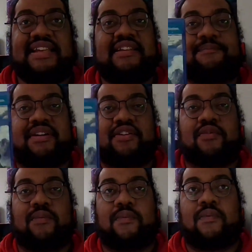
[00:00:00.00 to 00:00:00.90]
and a
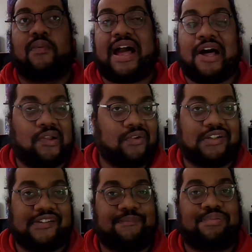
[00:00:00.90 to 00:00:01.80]
better
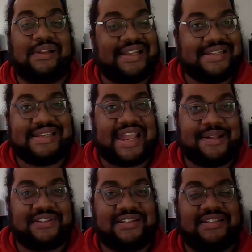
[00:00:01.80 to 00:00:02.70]
outlook of playing
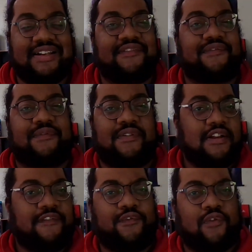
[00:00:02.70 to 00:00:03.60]
games and stuff,
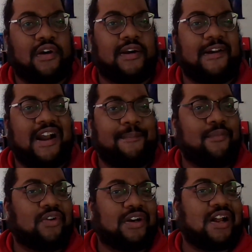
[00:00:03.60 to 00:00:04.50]
for a
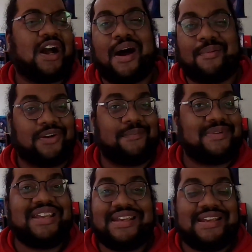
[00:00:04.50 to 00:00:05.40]
more calmer
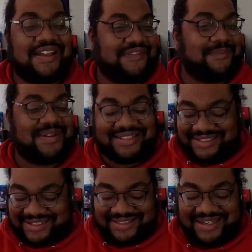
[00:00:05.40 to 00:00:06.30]
me, if that makes
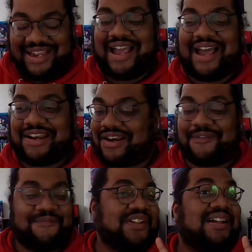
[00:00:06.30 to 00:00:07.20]
sense. I don't know,
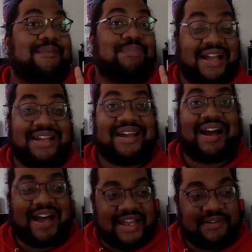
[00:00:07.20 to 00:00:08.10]
but
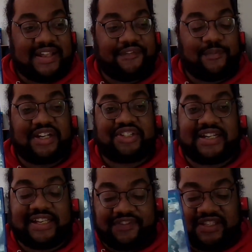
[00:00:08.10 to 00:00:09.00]
I definitely want to try
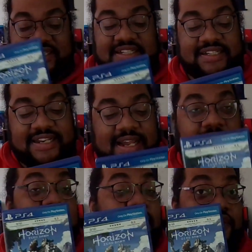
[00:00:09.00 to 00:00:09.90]
to give this
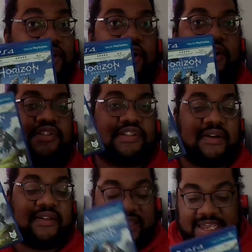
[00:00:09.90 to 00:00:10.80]
another go.
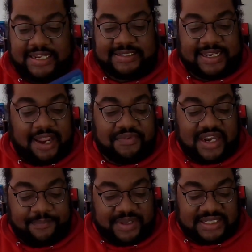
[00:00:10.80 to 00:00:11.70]
So that is a game that
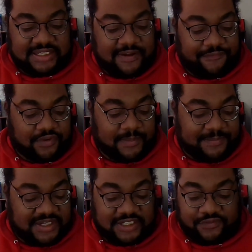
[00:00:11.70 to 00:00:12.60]
I picked up for my
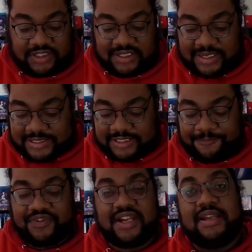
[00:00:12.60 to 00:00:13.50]
PS4
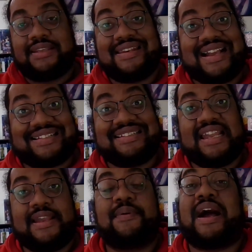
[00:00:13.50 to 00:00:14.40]
collection. The next
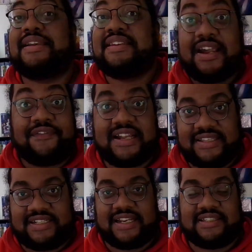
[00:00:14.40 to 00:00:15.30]
game I never had
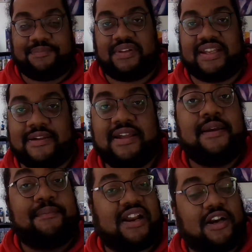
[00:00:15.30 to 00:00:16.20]
the chance to play,
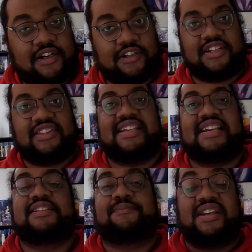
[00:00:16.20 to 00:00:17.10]
but I heard good
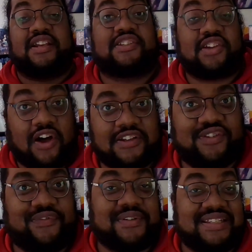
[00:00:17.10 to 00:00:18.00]
things, but it's
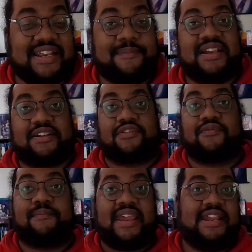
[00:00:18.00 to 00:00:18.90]
also from the same makers who
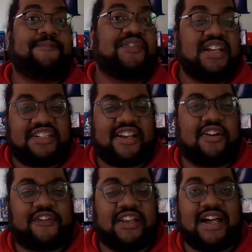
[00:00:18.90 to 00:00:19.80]
made Shadow
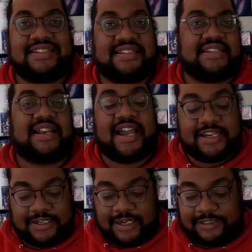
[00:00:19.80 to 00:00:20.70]
of Colossus and
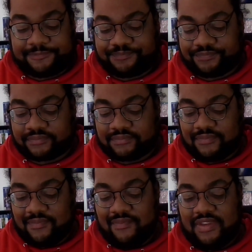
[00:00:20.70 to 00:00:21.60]
Icon,
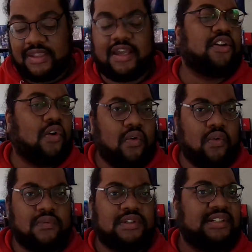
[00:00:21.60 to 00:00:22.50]
an
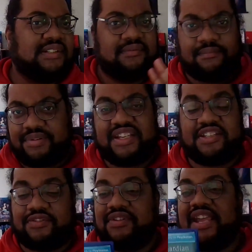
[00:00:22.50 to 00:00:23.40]
old
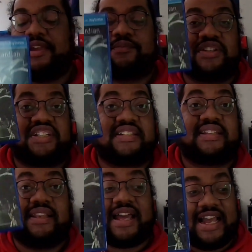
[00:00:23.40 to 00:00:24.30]
PS2 game, which is
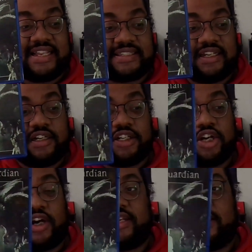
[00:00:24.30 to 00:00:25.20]
Last
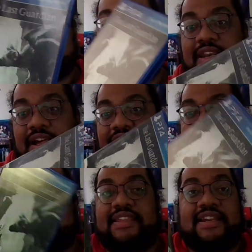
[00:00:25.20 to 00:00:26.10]
Guardian. Another
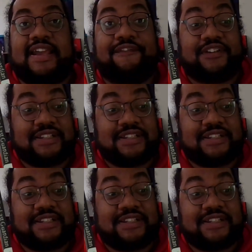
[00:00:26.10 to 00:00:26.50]
game that I got for